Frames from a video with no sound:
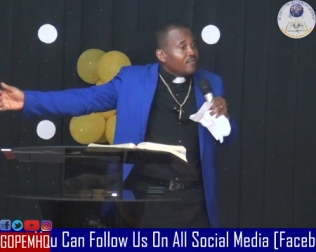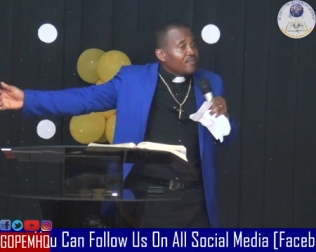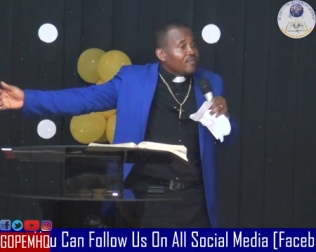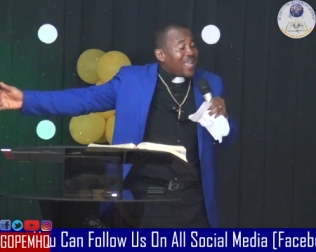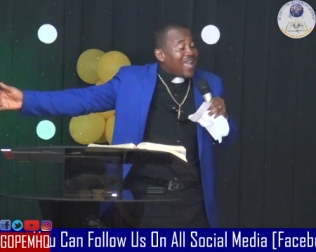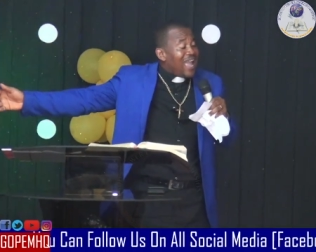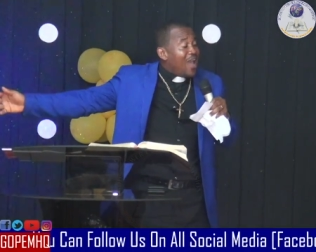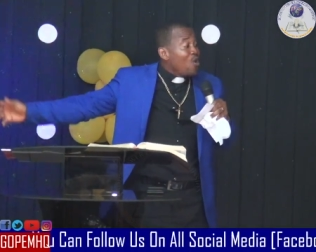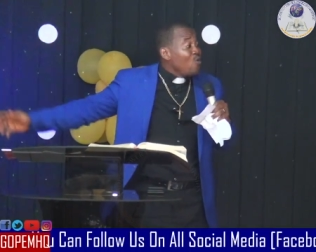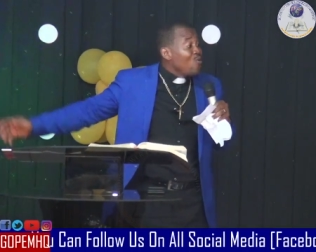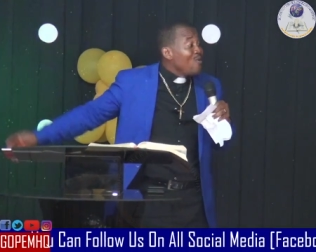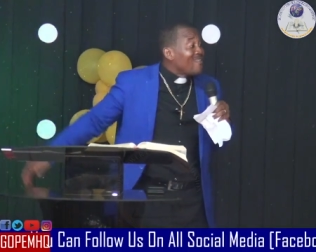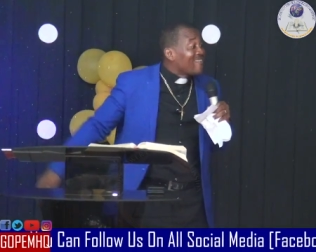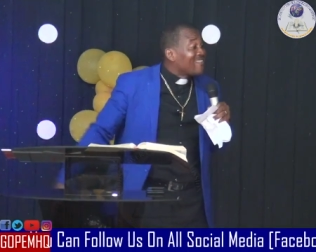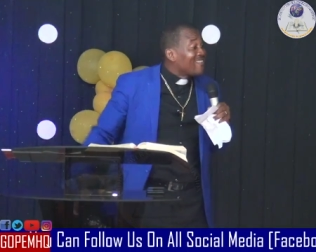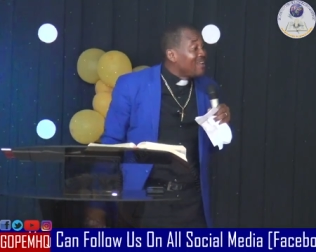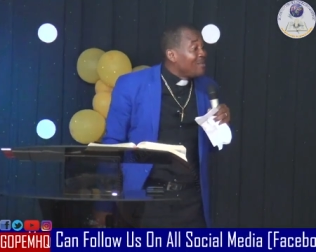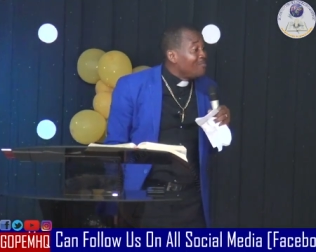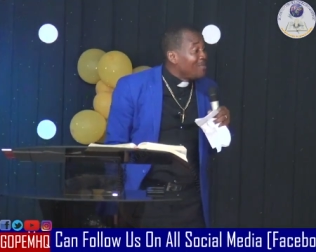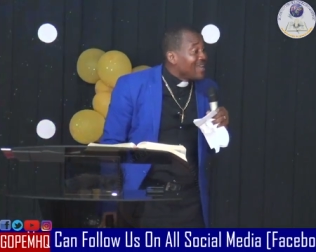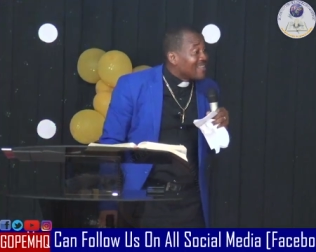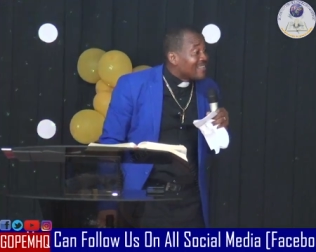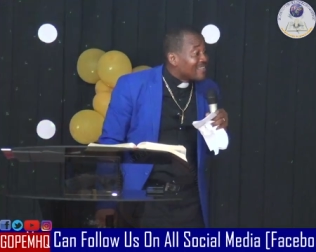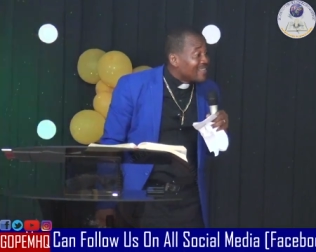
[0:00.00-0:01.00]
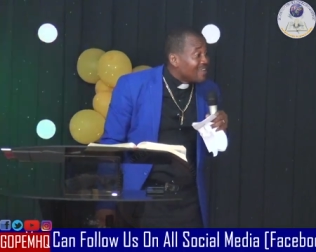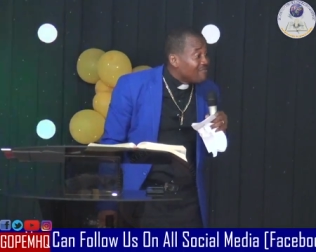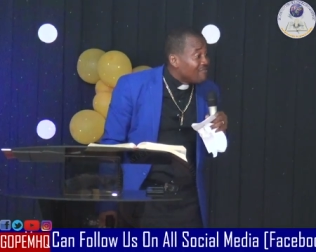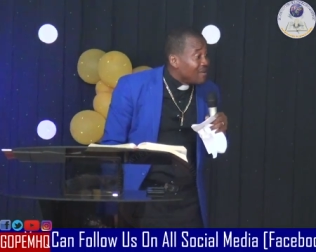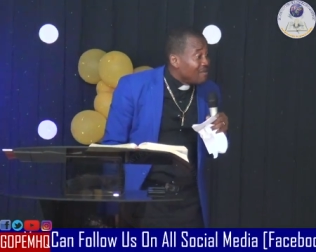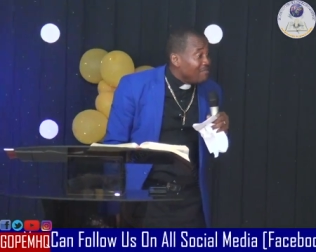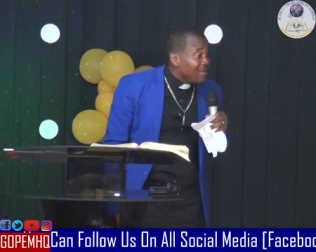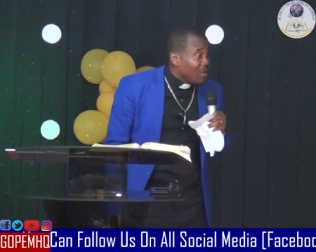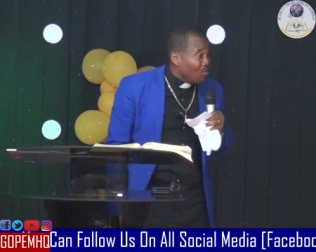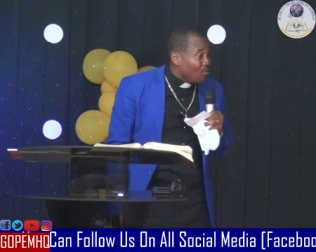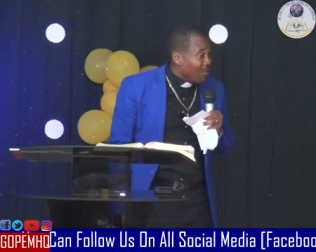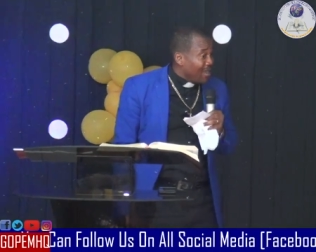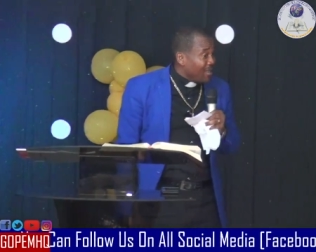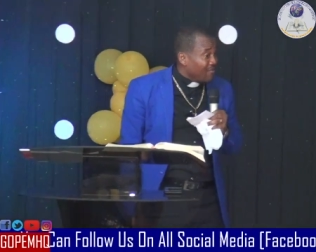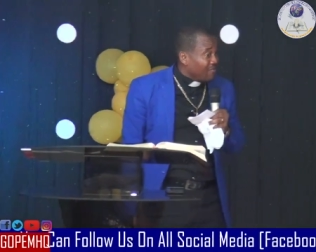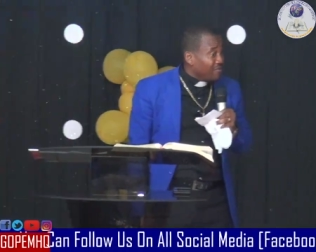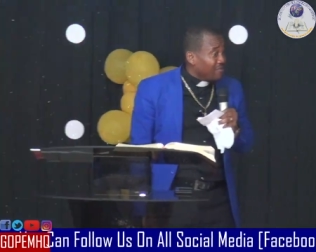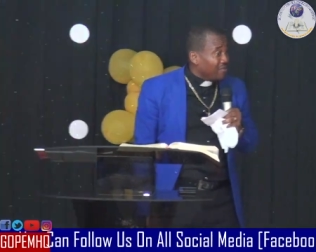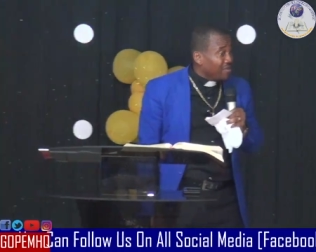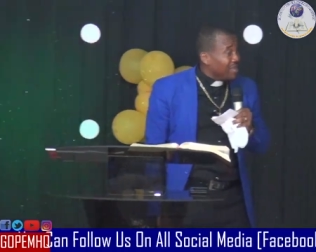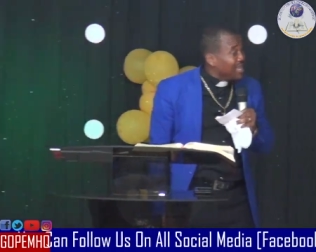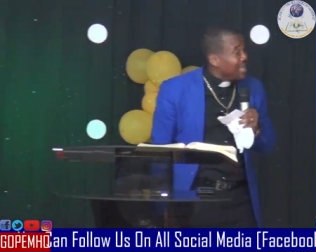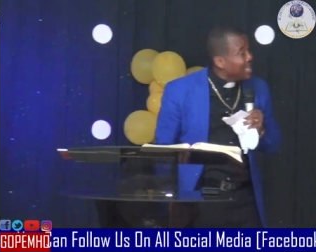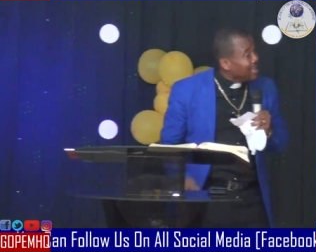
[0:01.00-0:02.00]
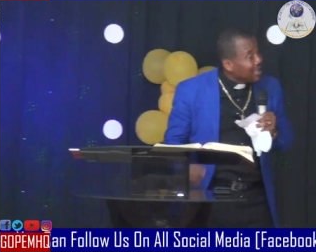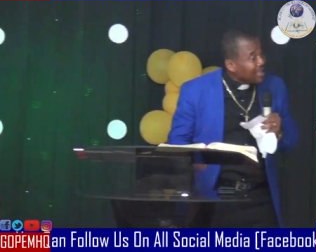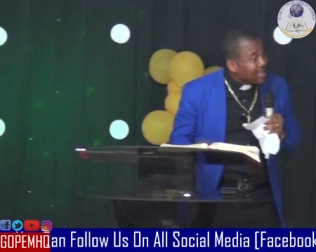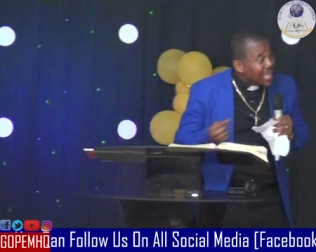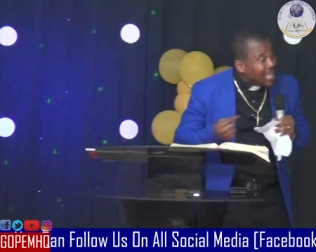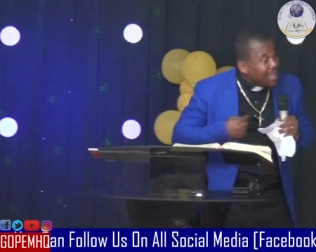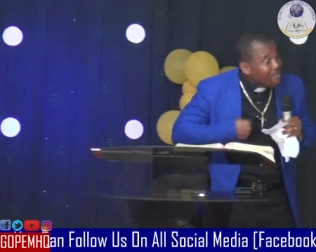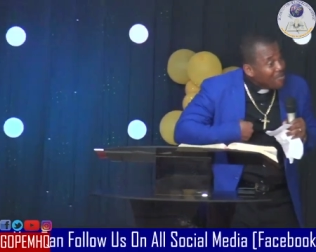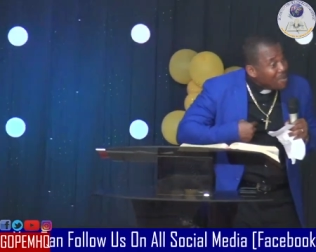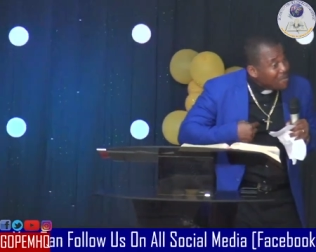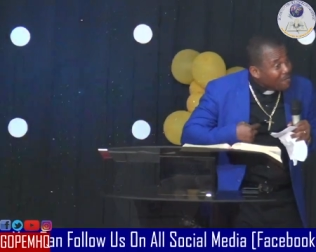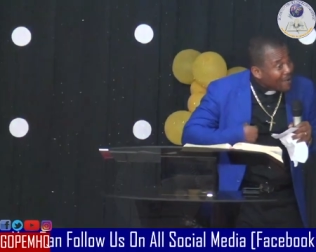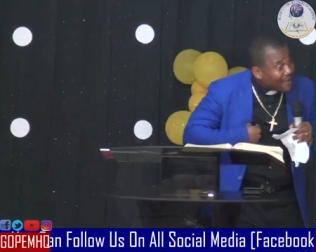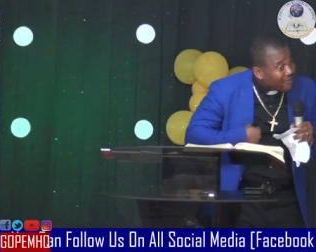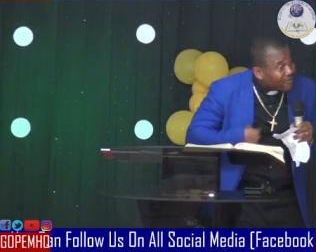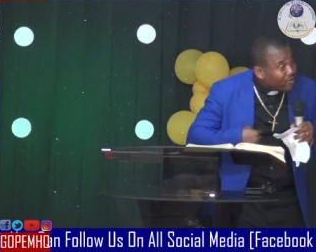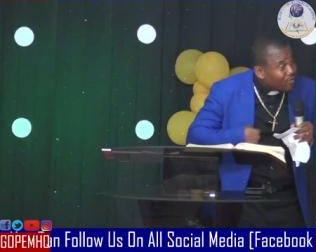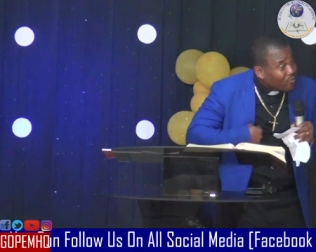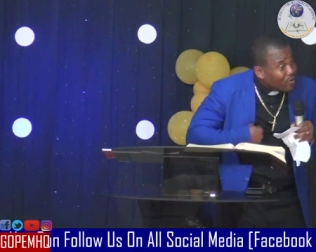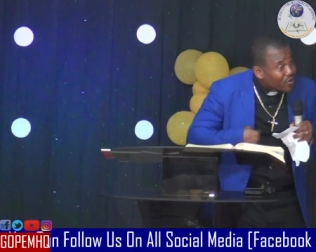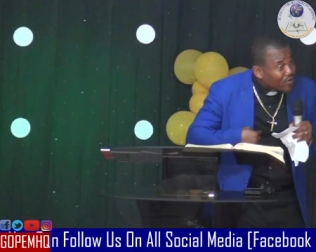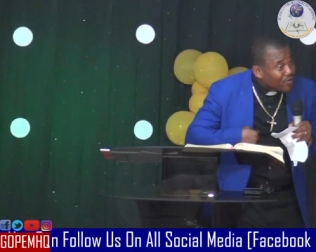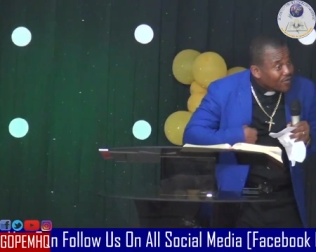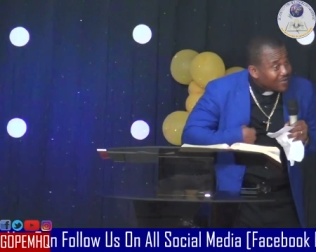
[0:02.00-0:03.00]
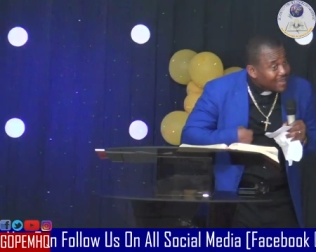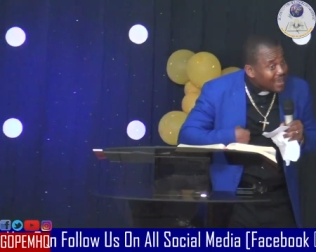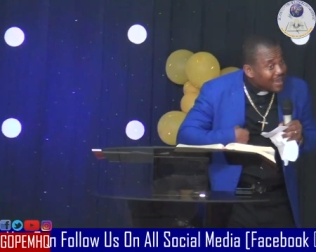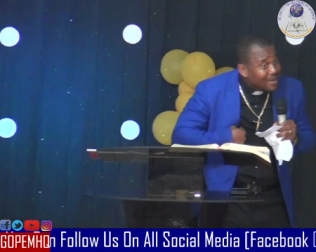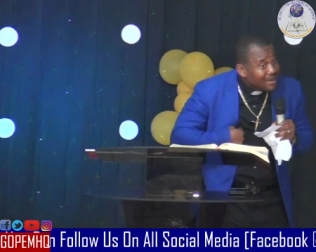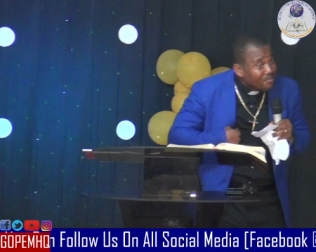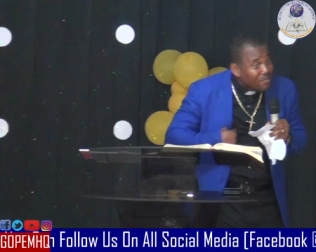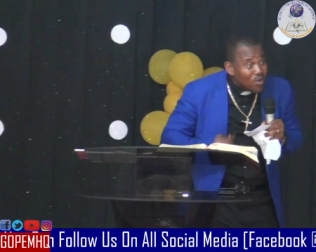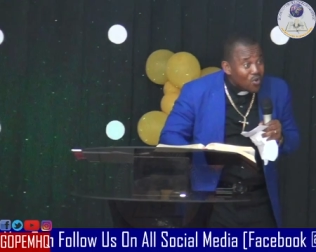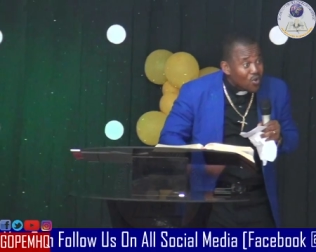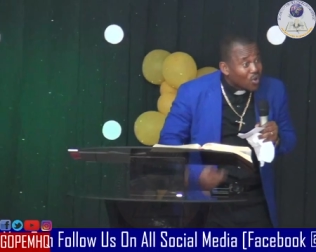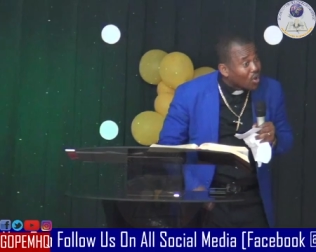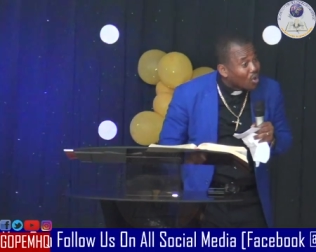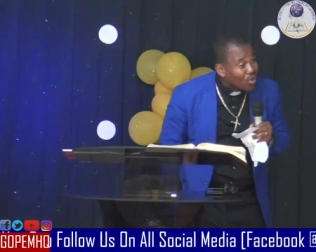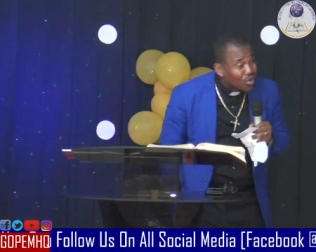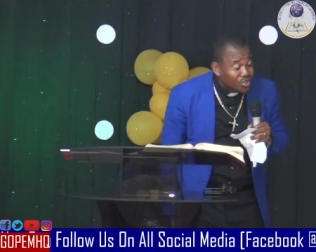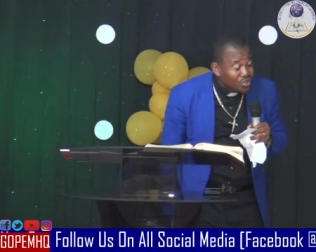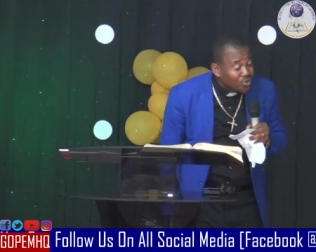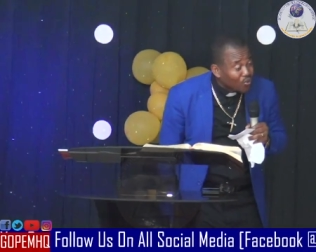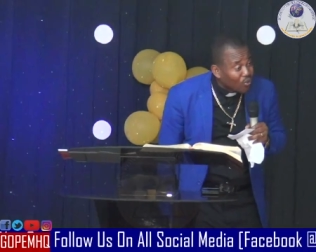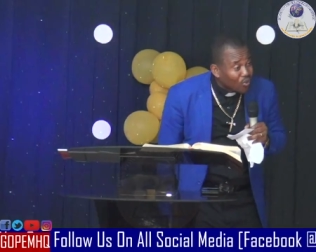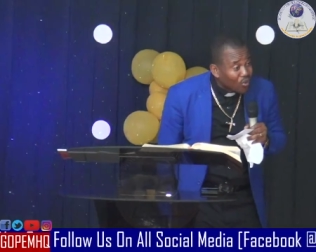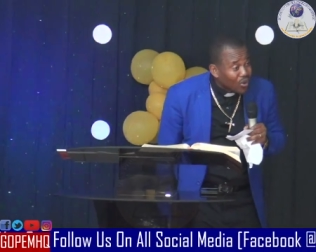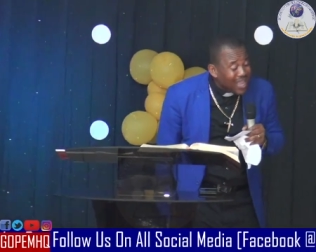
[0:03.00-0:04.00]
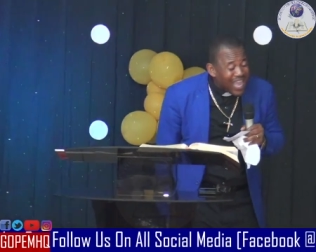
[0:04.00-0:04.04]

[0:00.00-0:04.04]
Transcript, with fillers: I always tell myself and my wife, Emi, Pastor Prince, you tell me, Okonju,